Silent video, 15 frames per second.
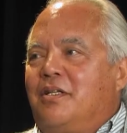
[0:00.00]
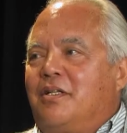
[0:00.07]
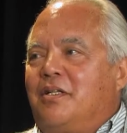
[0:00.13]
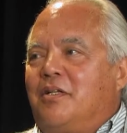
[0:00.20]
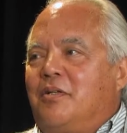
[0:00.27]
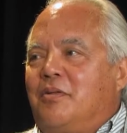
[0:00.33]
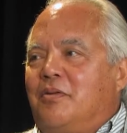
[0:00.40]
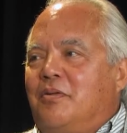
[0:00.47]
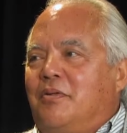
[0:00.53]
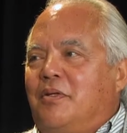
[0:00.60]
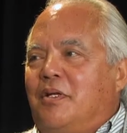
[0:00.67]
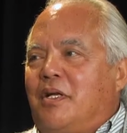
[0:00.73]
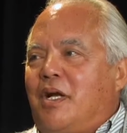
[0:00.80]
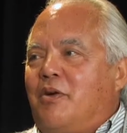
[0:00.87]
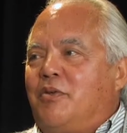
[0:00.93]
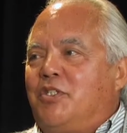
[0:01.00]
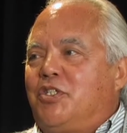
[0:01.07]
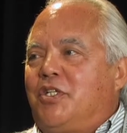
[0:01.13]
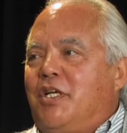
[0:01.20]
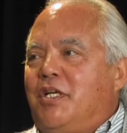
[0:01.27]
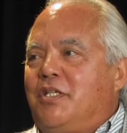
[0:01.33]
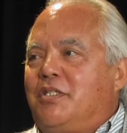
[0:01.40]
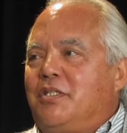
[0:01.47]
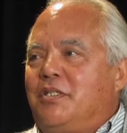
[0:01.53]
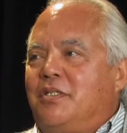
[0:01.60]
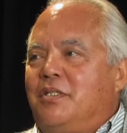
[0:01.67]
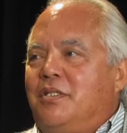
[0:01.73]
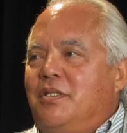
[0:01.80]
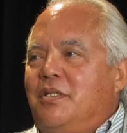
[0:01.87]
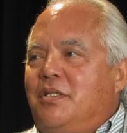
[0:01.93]
higher education
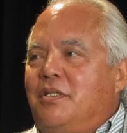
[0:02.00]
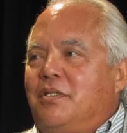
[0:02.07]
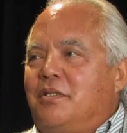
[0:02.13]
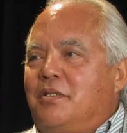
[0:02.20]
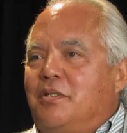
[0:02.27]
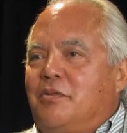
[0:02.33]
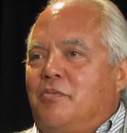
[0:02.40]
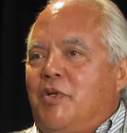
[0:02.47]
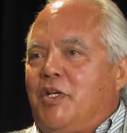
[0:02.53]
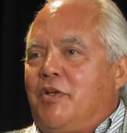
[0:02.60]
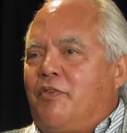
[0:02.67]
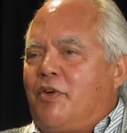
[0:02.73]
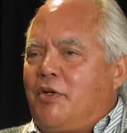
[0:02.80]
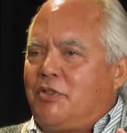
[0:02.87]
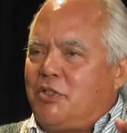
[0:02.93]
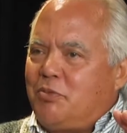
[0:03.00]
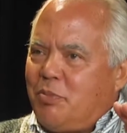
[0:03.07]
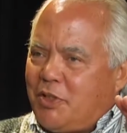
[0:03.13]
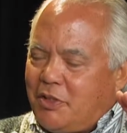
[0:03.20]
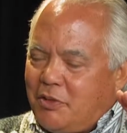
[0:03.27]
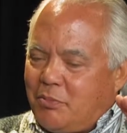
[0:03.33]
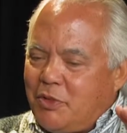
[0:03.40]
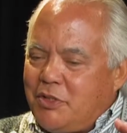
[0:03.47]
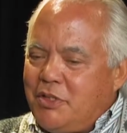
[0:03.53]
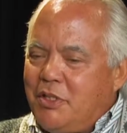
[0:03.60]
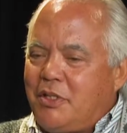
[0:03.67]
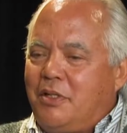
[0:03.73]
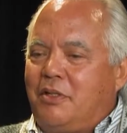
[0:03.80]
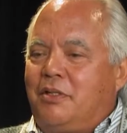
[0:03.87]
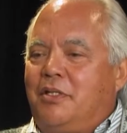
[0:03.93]
in many different countries, but they're
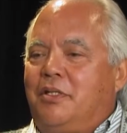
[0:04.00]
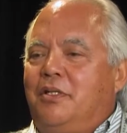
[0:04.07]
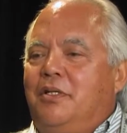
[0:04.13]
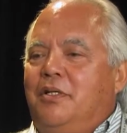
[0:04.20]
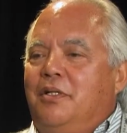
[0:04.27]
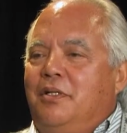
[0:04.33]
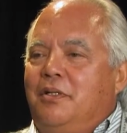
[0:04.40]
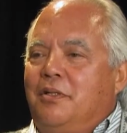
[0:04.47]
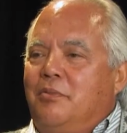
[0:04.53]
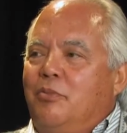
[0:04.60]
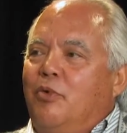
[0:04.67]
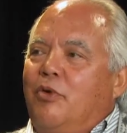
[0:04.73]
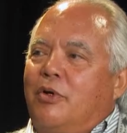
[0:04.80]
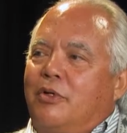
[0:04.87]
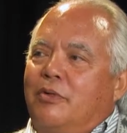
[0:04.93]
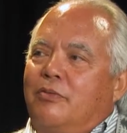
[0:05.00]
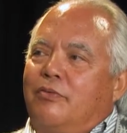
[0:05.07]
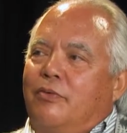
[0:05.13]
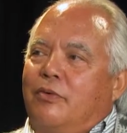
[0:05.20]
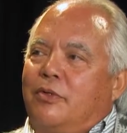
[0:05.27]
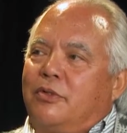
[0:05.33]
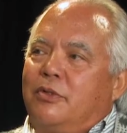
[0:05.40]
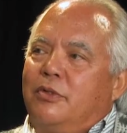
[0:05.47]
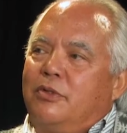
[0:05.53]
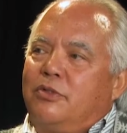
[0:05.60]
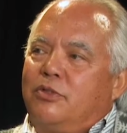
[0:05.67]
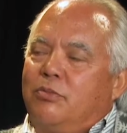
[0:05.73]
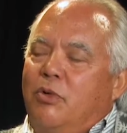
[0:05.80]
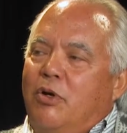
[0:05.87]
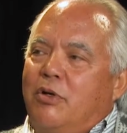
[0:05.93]
particularly important for
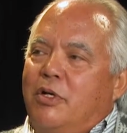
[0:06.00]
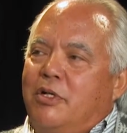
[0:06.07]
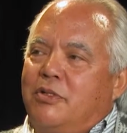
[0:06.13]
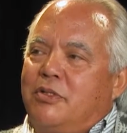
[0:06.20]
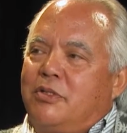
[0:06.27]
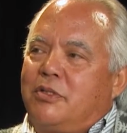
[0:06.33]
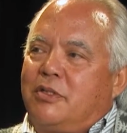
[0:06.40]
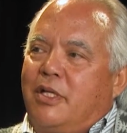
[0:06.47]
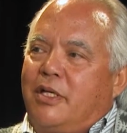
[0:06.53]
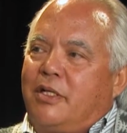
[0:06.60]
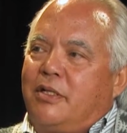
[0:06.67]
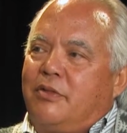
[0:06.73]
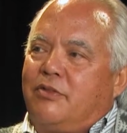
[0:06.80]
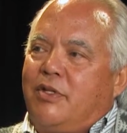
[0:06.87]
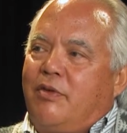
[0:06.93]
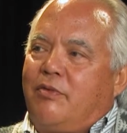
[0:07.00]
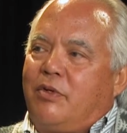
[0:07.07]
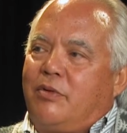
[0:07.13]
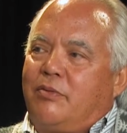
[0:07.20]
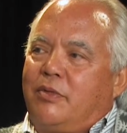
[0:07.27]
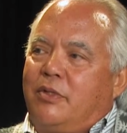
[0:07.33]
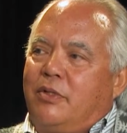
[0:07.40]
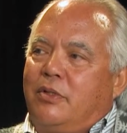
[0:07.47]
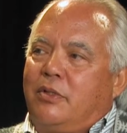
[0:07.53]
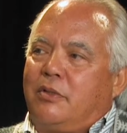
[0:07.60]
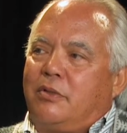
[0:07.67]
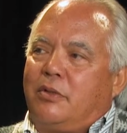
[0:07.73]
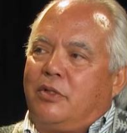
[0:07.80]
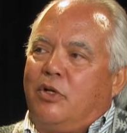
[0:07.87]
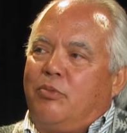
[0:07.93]
small countries like El Salvador with
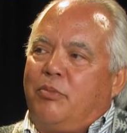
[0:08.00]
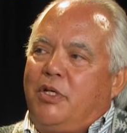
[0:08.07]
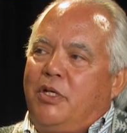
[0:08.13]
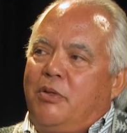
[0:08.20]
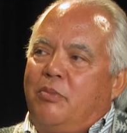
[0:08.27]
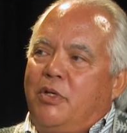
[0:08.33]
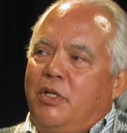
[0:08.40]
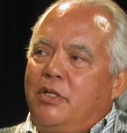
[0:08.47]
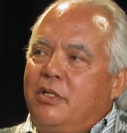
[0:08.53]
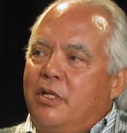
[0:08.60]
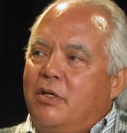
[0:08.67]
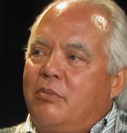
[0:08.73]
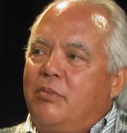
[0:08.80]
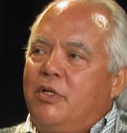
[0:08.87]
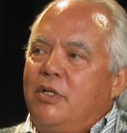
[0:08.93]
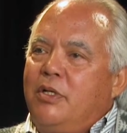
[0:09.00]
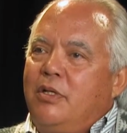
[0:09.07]
low medium income,